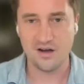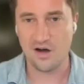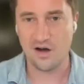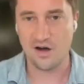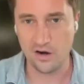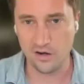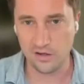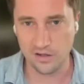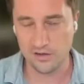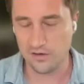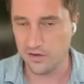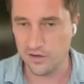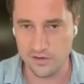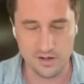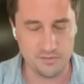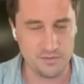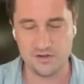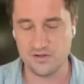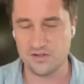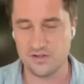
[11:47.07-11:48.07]
All of
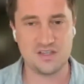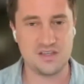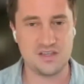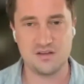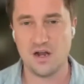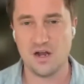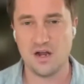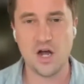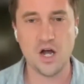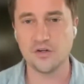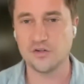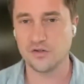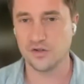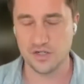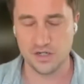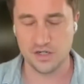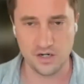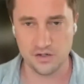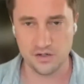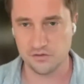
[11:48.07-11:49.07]
the, and there's
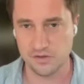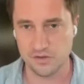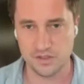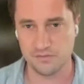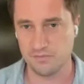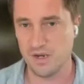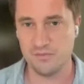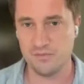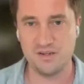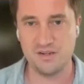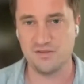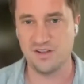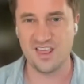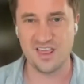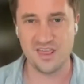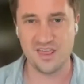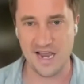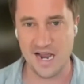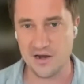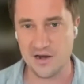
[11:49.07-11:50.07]
hundreds and hundreds, and maybe even
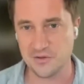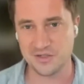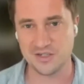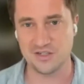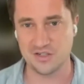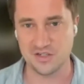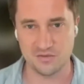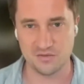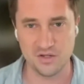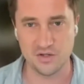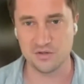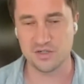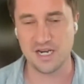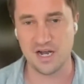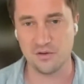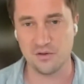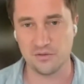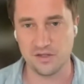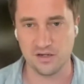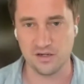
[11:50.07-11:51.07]
thousands of those
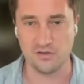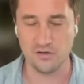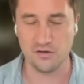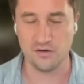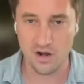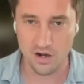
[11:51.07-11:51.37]
out there.